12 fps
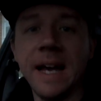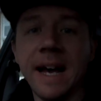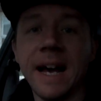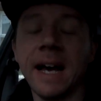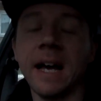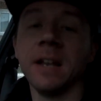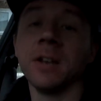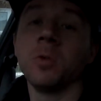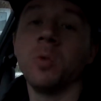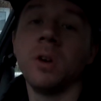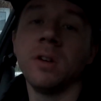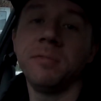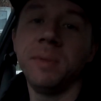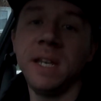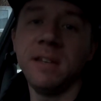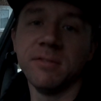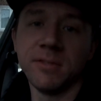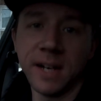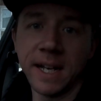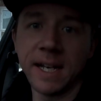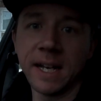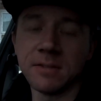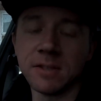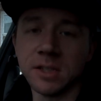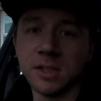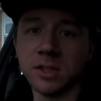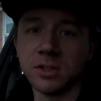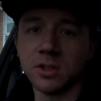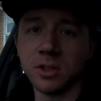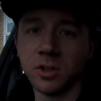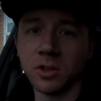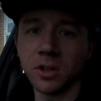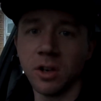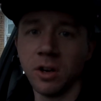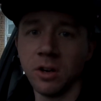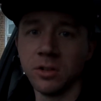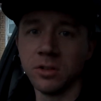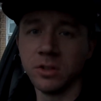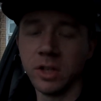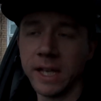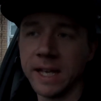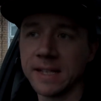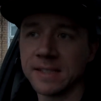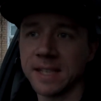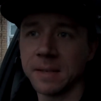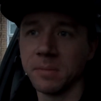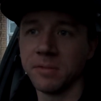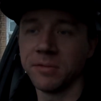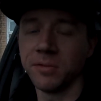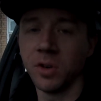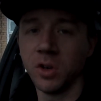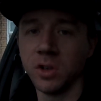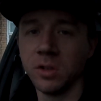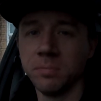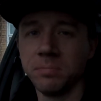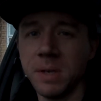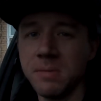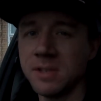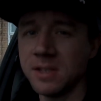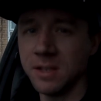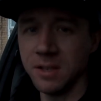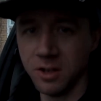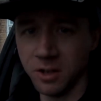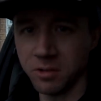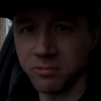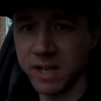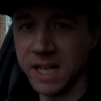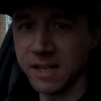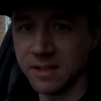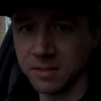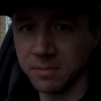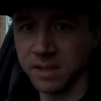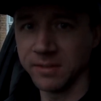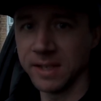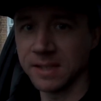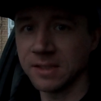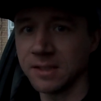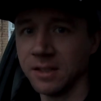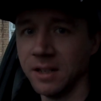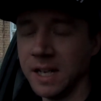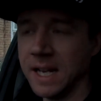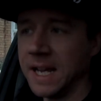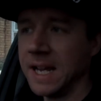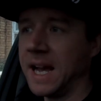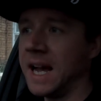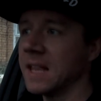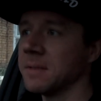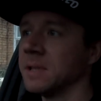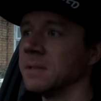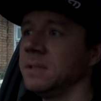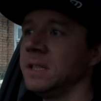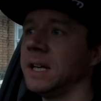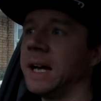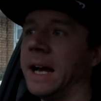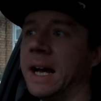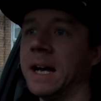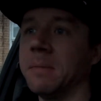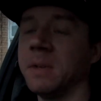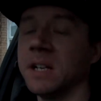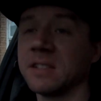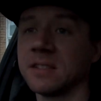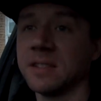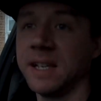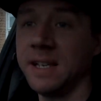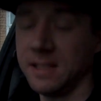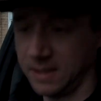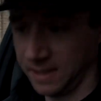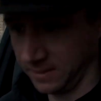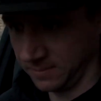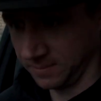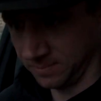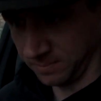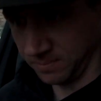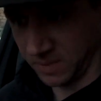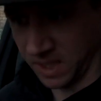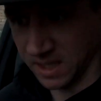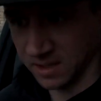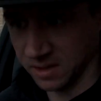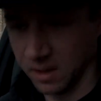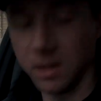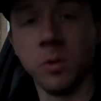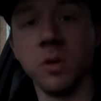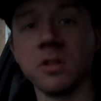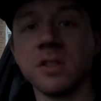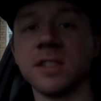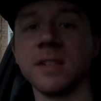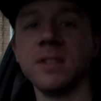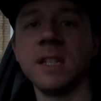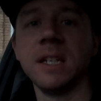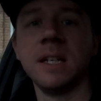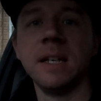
and we've been invited out to go talk on a segment for BBC York Radios, I believe it is. So at the moment, as I say, it's like, well, let's call it 7:15.